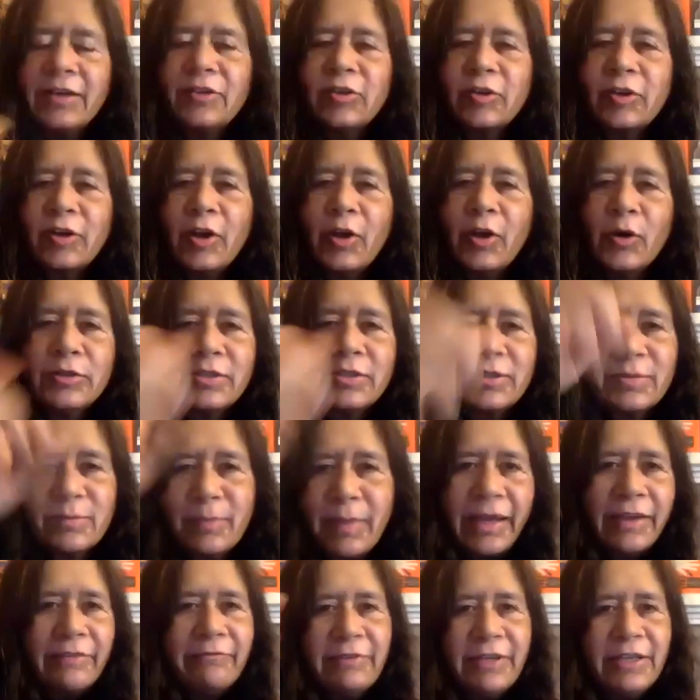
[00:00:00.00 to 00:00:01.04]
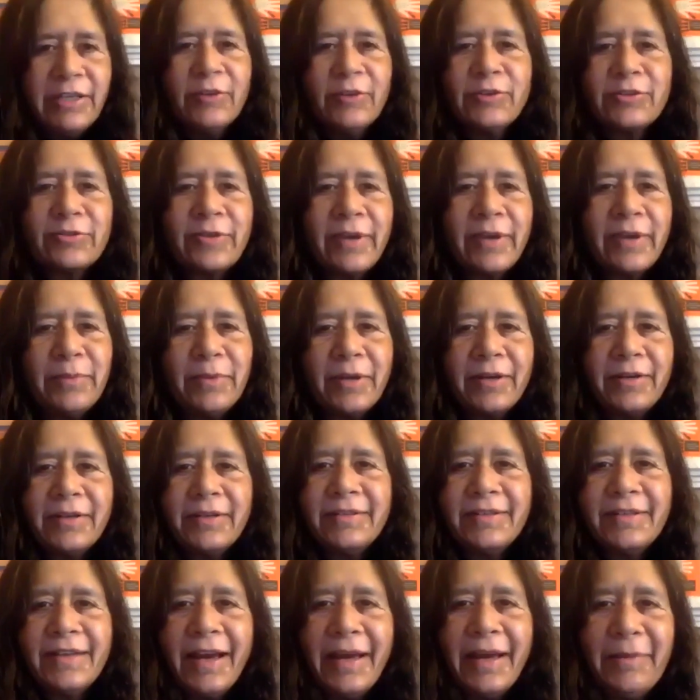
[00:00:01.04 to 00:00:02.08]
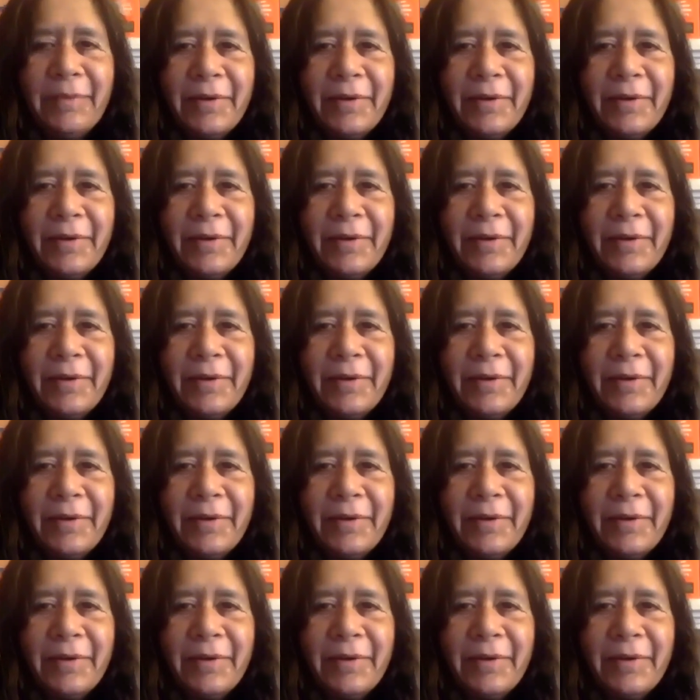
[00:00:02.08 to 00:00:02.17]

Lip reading: to close my window, so I'm